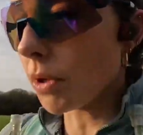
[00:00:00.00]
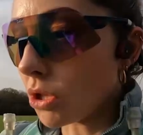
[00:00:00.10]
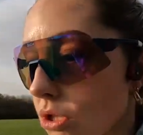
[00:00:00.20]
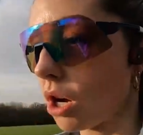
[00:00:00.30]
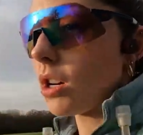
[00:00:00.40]

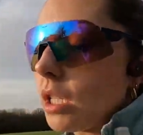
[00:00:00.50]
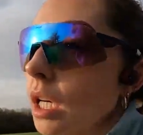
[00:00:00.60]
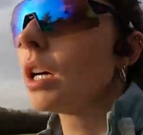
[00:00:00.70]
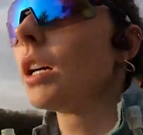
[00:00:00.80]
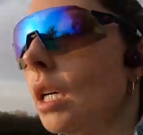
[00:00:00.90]
boots
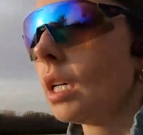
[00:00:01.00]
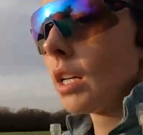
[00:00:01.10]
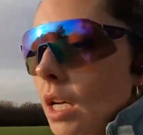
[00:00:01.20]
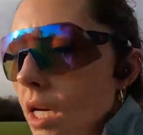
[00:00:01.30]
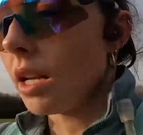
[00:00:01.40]
on,
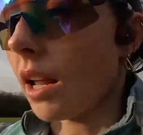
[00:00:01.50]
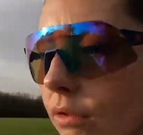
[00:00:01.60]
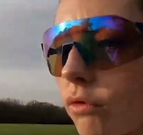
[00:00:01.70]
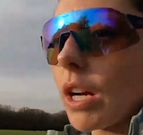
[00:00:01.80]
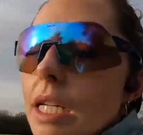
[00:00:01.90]
and
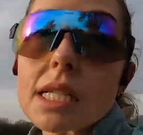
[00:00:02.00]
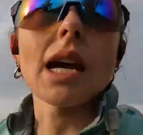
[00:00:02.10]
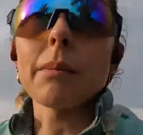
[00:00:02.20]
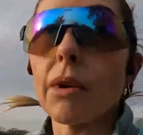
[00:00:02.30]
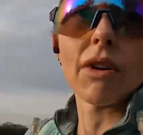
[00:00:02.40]
like really take my